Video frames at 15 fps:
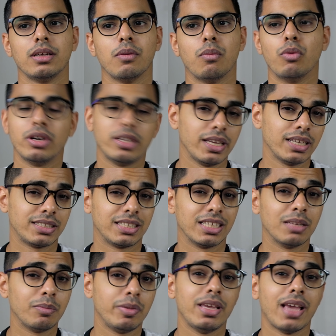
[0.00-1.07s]
would they
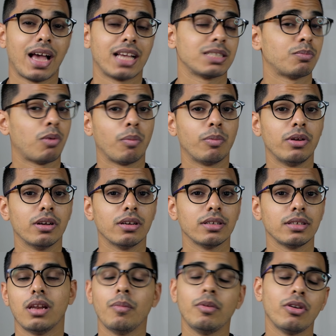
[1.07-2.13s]
still be as popular?
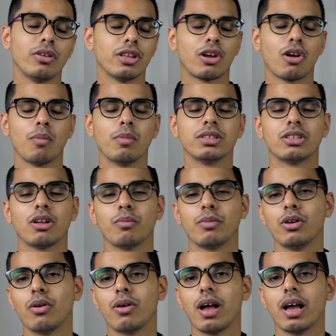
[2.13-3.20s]
Let me know in the comments down
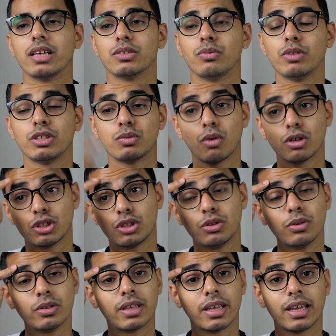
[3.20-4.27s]
below, guys. Which watch do
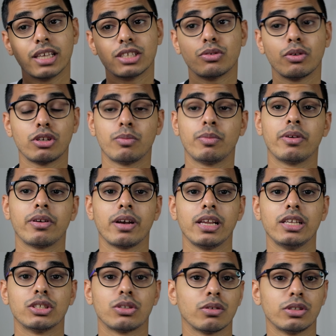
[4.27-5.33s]
you think is going to be
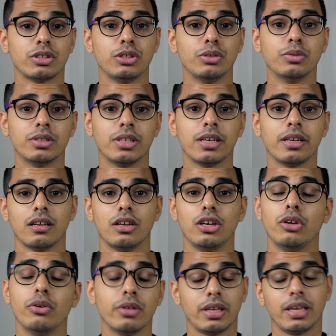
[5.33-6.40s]
released on Tuesday?
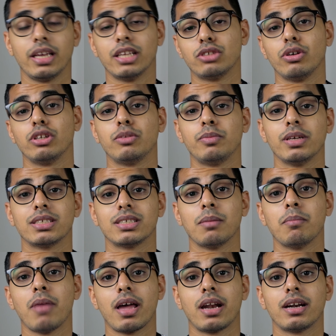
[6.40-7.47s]
Do you think it's going to be a
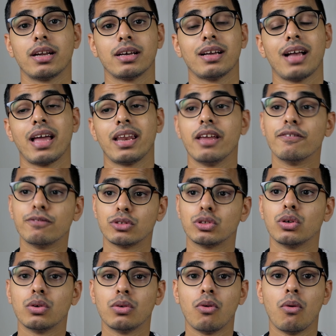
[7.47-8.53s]
Submariner? And if
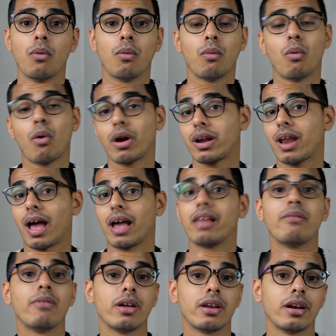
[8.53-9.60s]
so, what dial
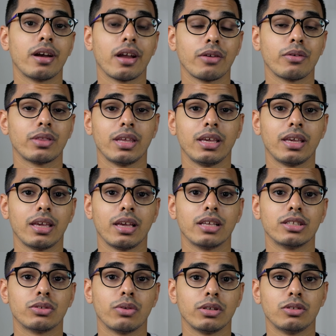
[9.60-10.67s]
variant are you thinking
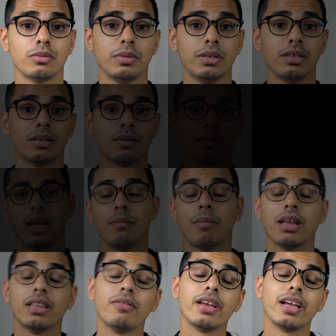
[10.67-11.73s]
it's going to be? And
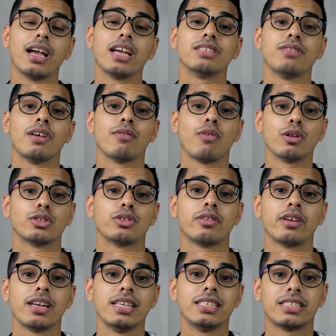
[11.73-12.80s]
by the way, guys, we have also
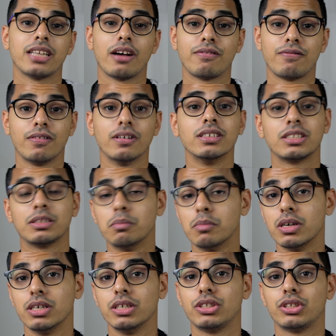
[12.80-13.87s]
released our first
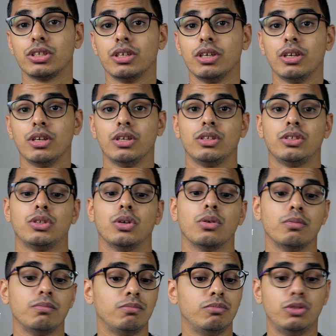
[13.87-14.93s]
merch,
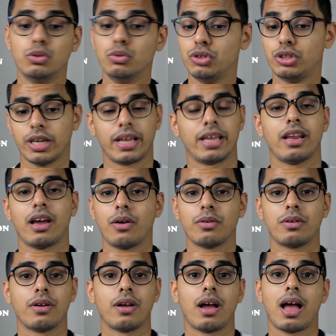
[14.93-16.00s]
so do check it
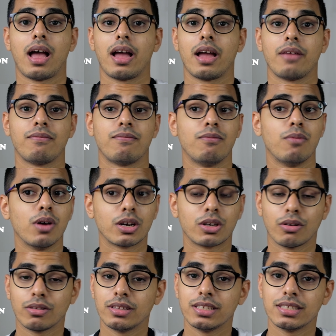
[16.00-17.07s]
out. I've worked
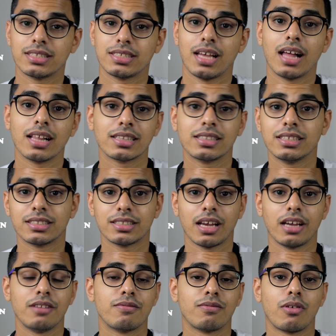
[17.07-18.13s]
on this Hulk
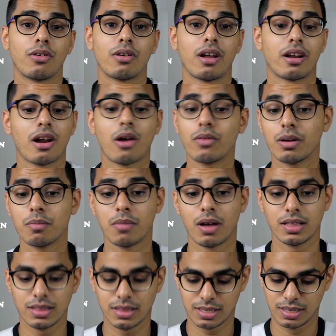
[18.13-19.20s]
design for around a
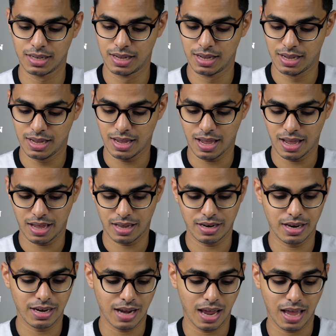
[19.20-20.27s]
month, and
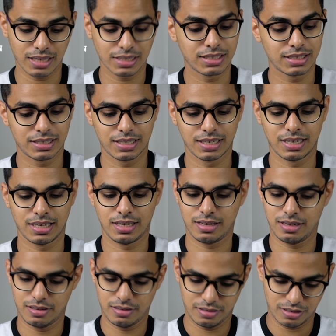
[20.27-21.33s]
it has
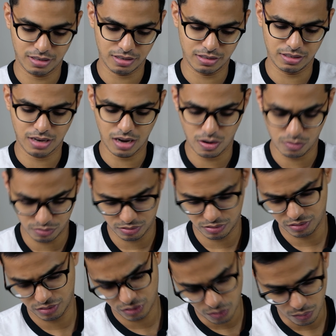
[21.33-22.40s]
turned out
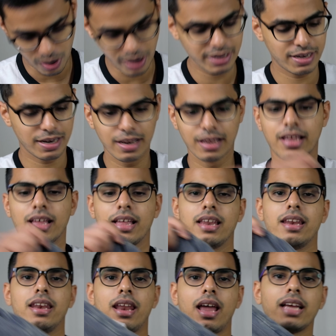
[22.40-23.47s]
quite
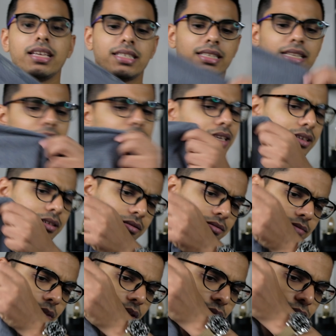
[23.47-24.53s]
nicely,
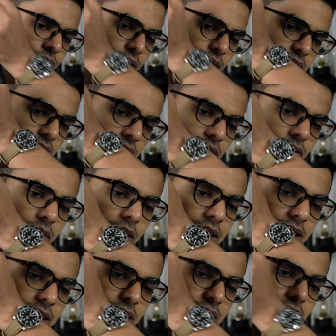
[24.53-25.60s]
as you can
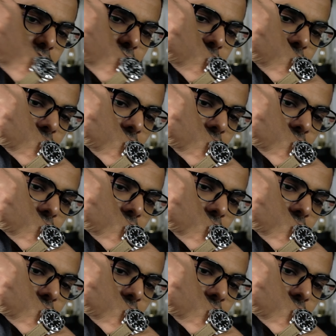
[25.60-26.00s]
see.